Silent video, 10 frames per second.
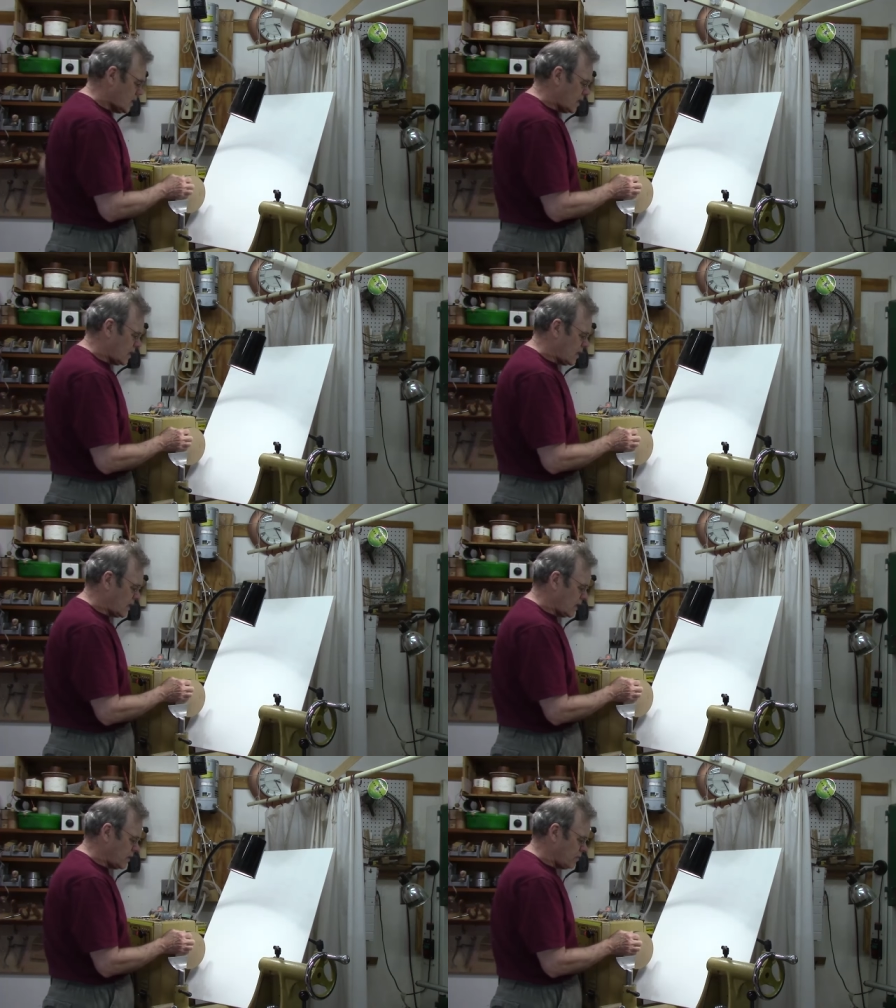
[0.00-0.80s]

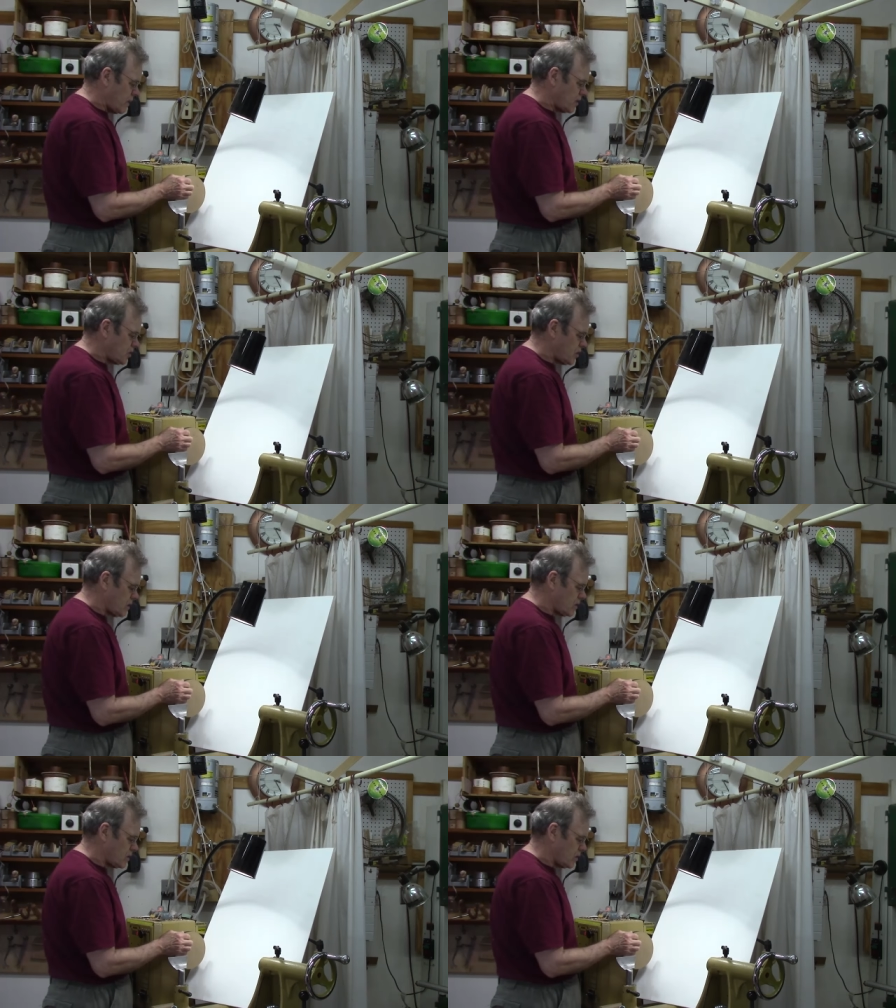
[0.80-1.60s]
uh, bench
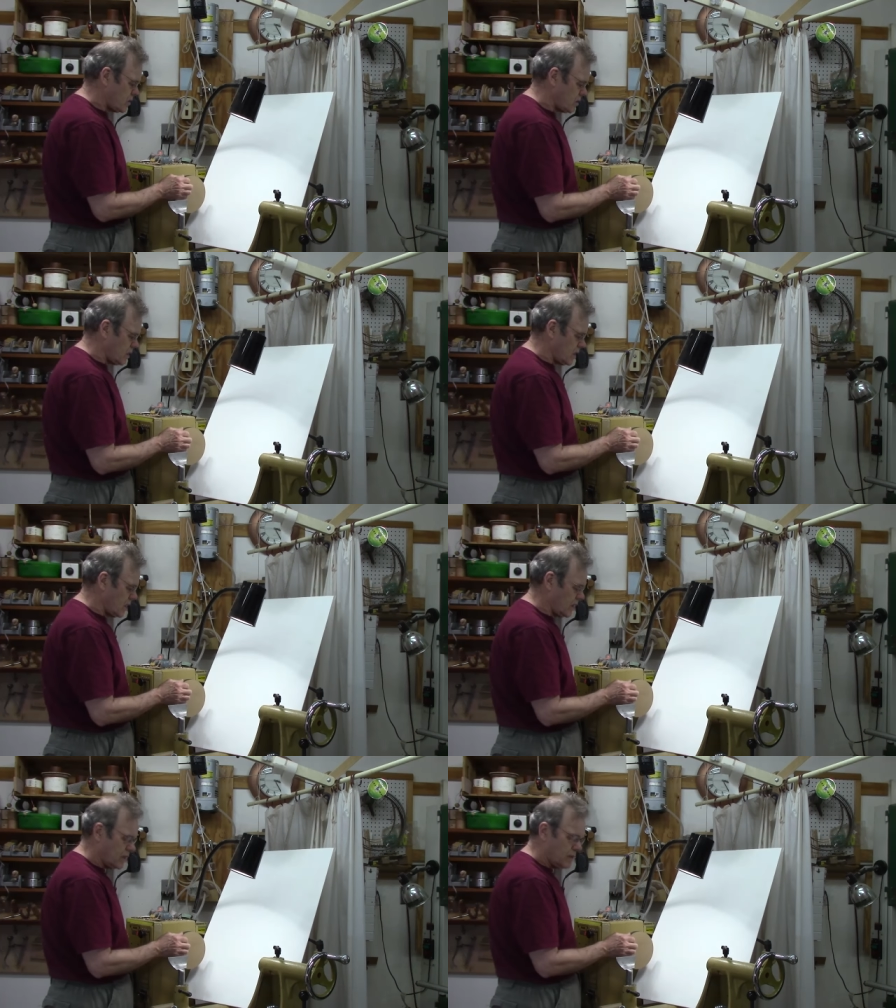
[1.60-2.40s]
chisels,
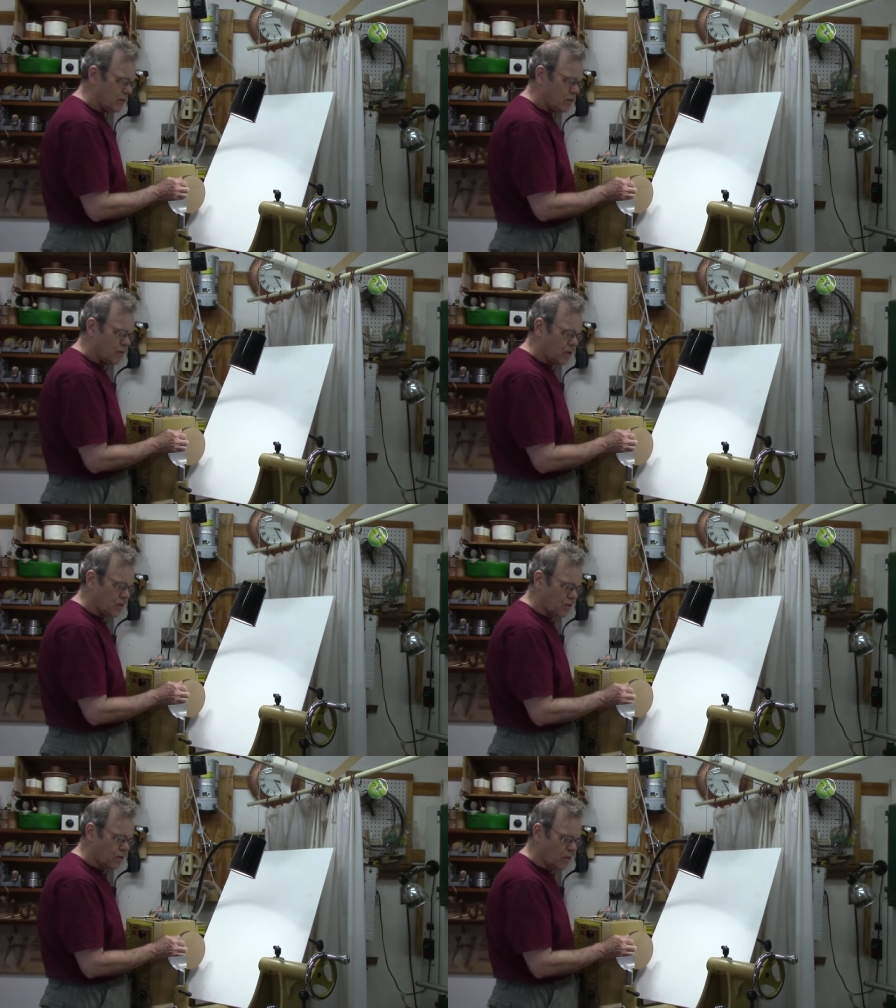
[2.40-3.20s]
uh,
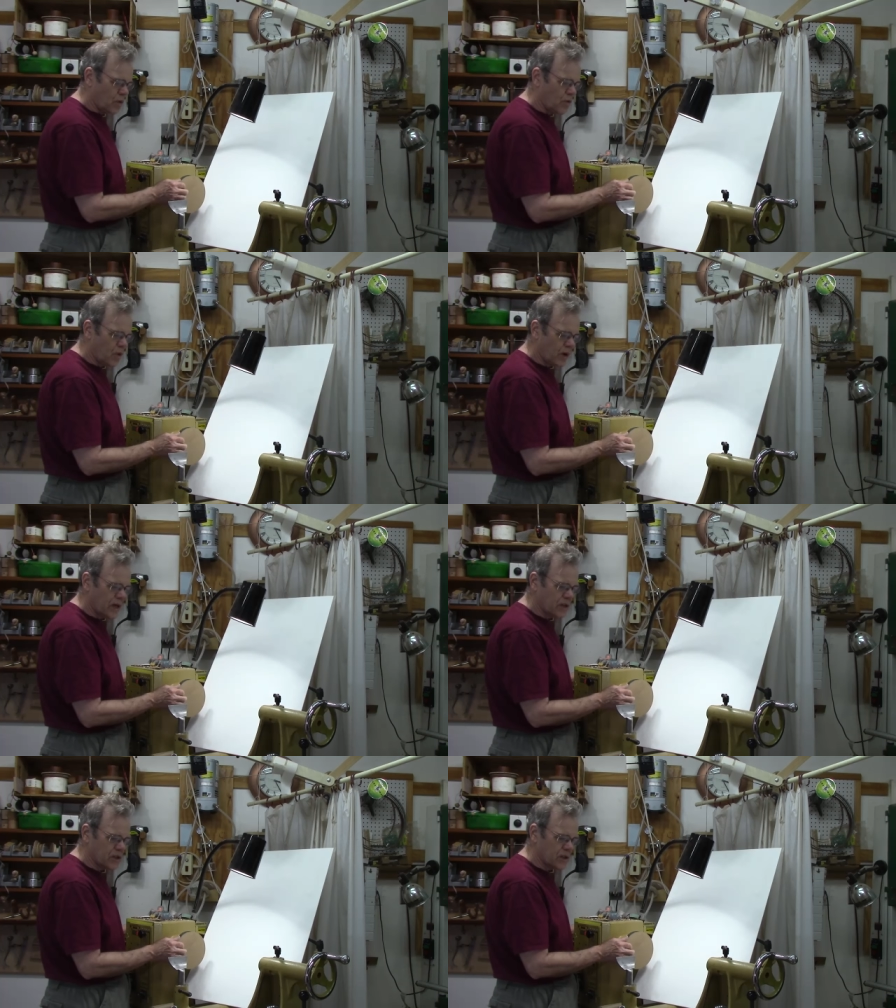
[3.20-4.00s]
your
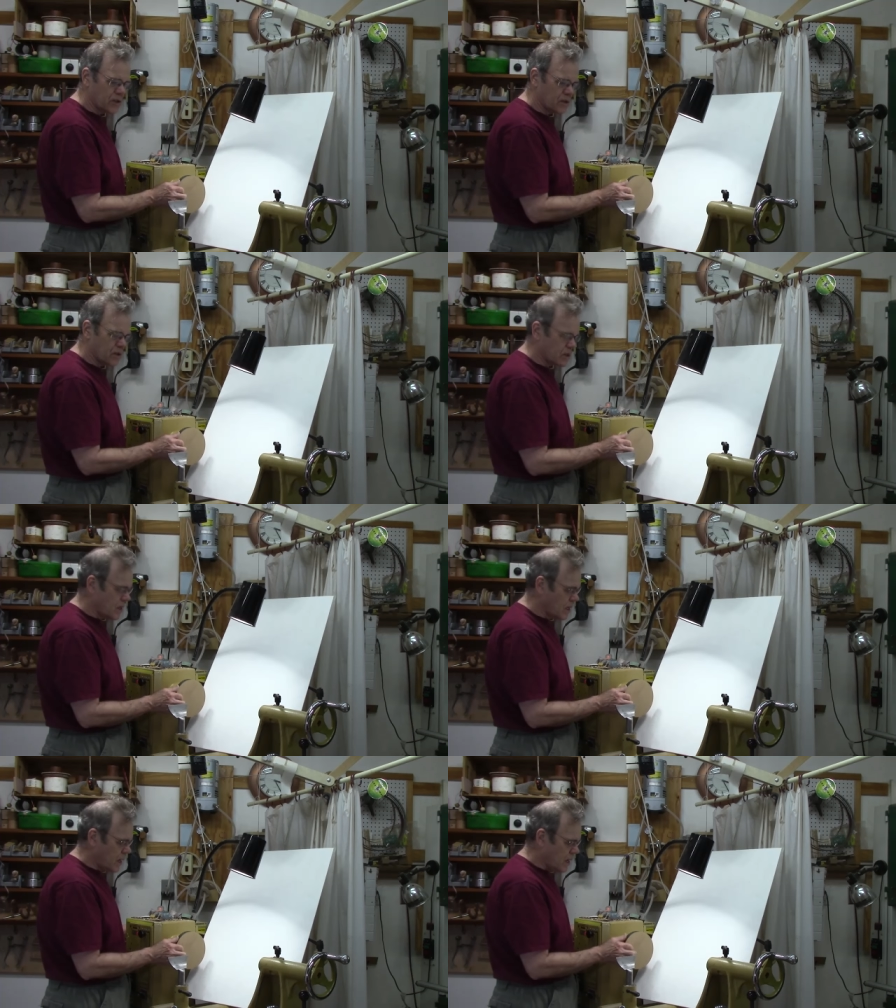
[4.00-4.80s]
woodworking chisels,
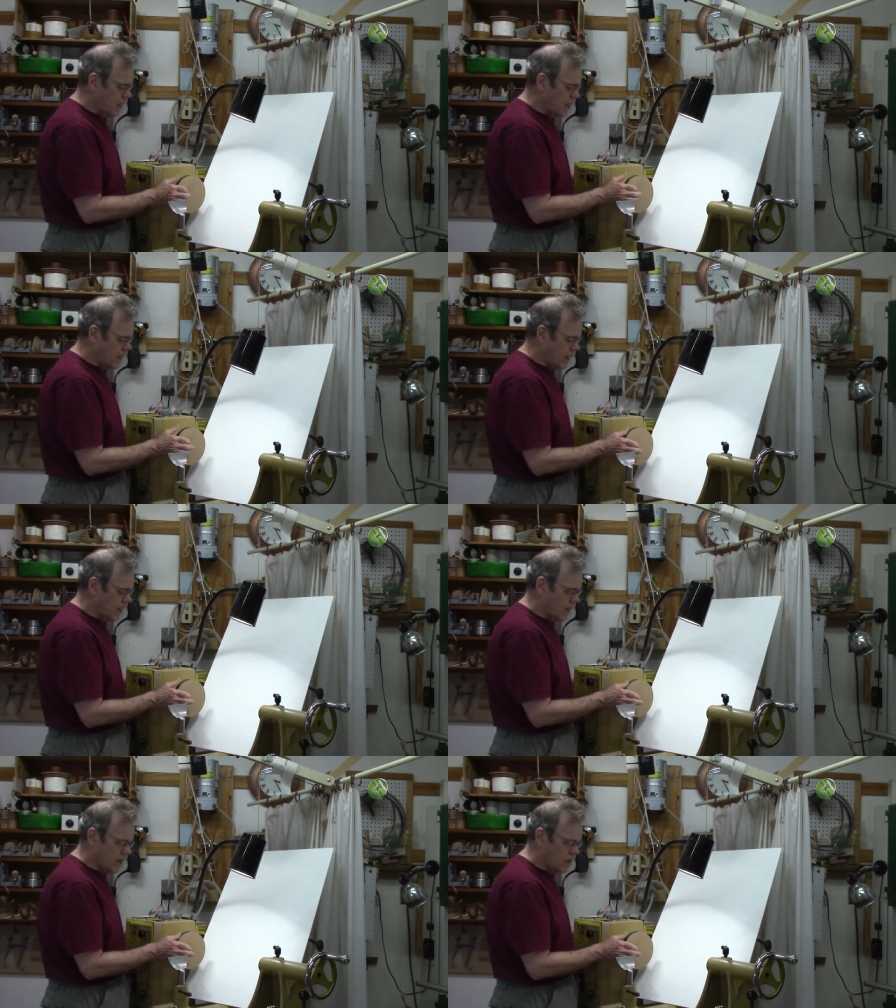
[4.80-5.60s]
uh,
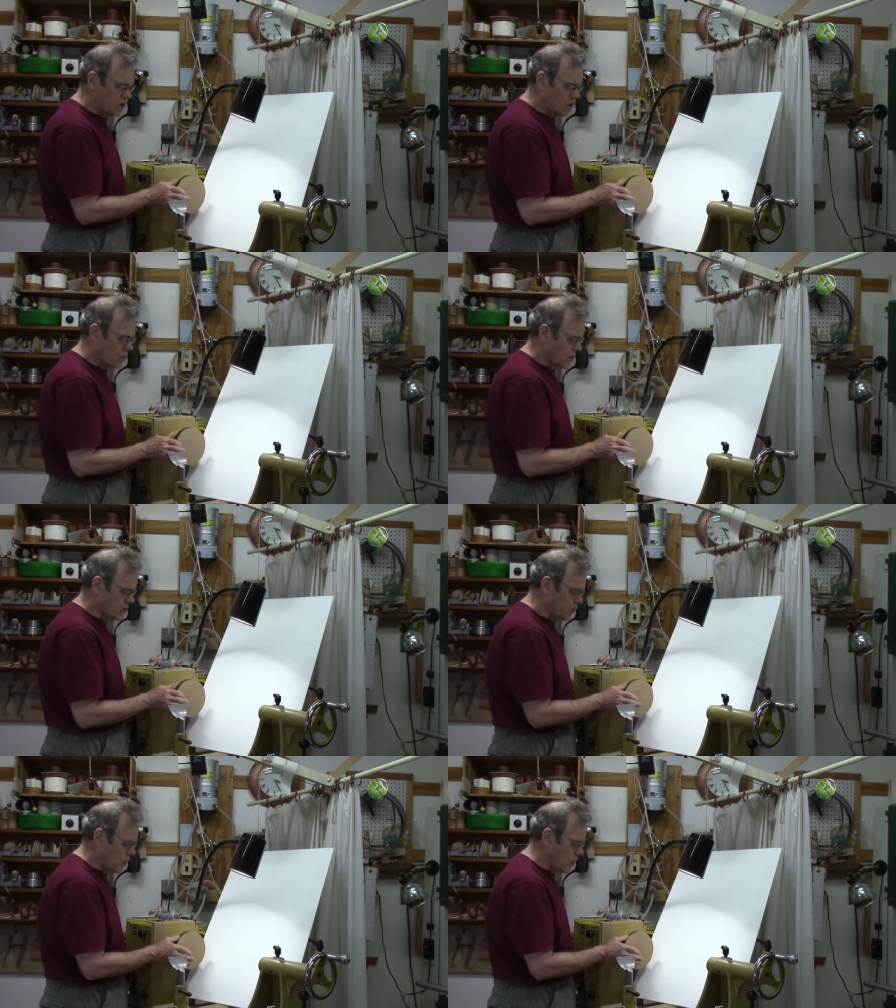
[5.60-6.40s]
and it also
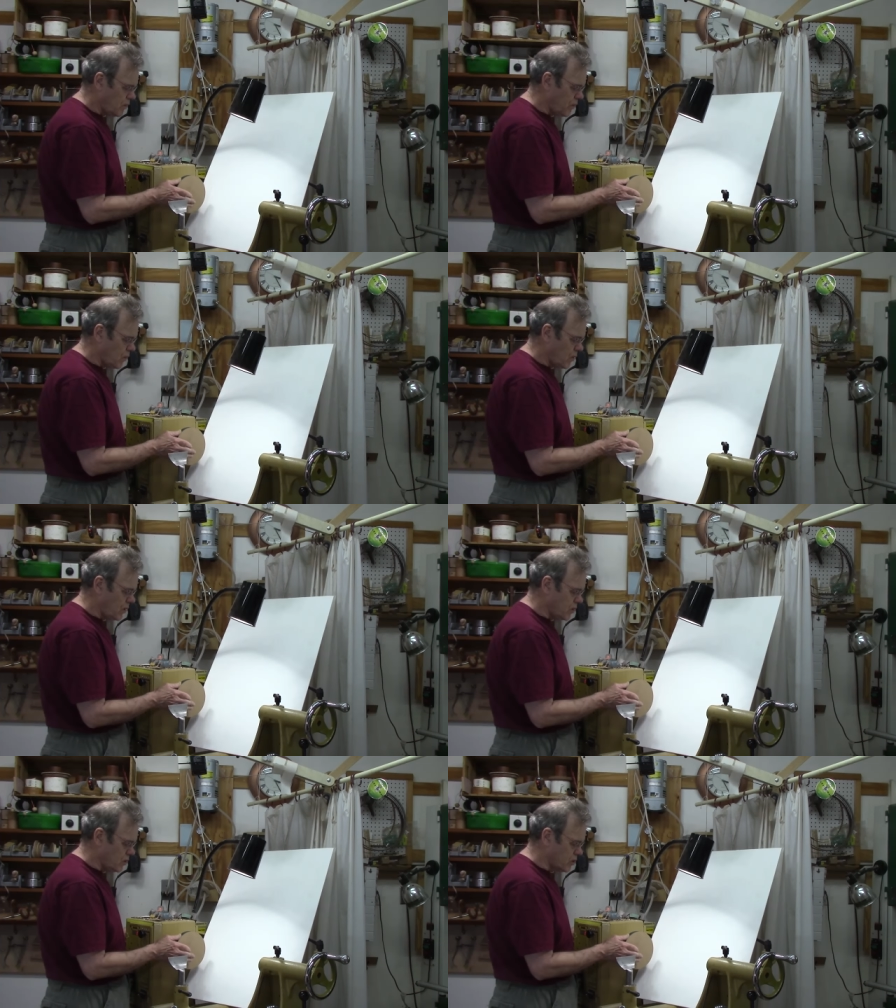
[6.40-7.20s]
works well for
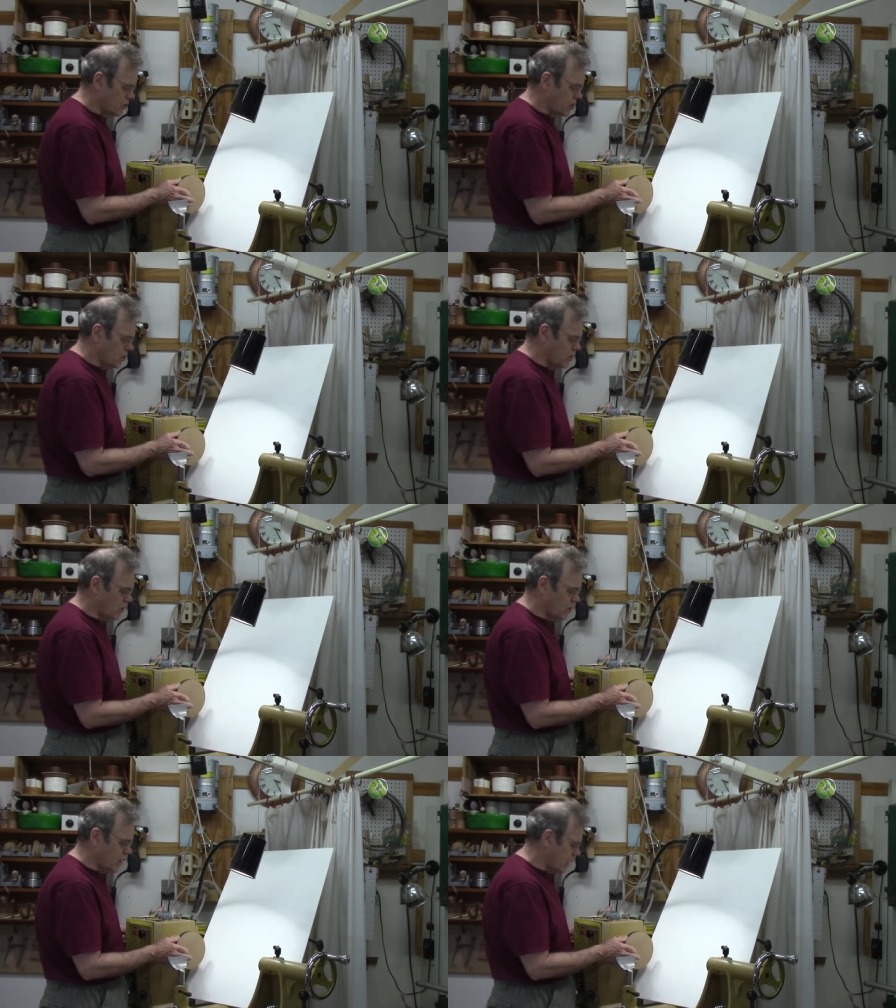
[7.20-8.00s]
your skew. And
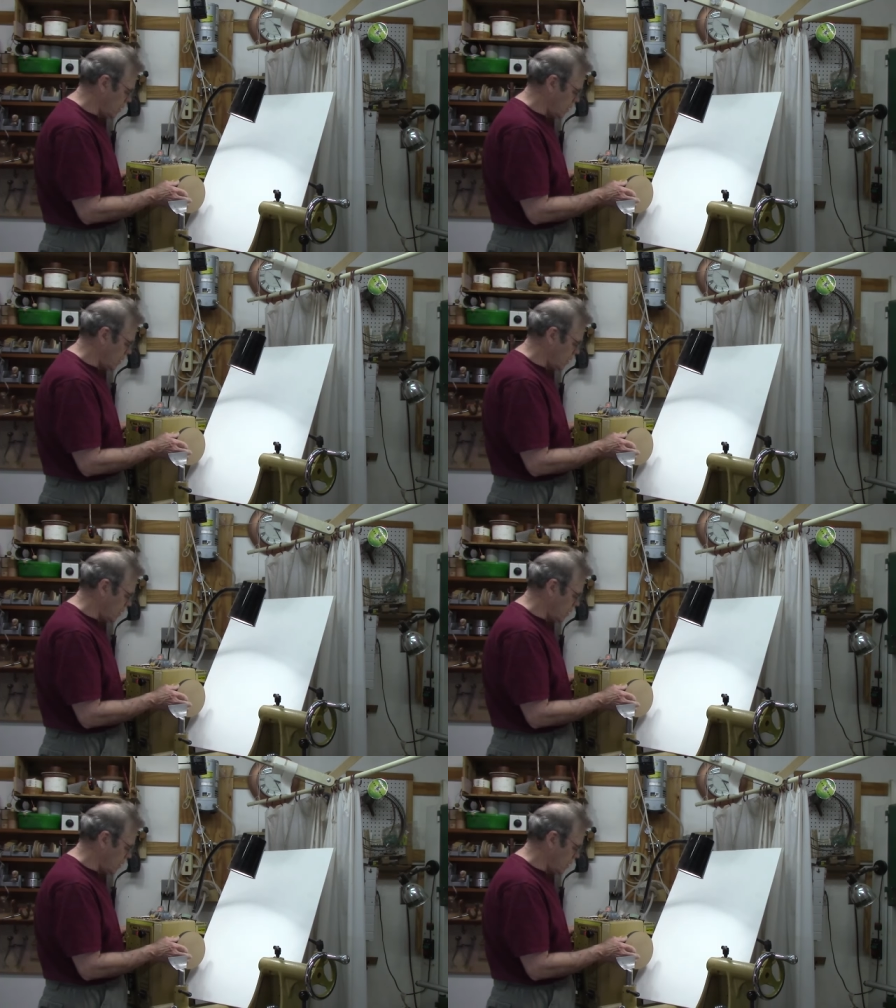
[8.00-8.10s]
what I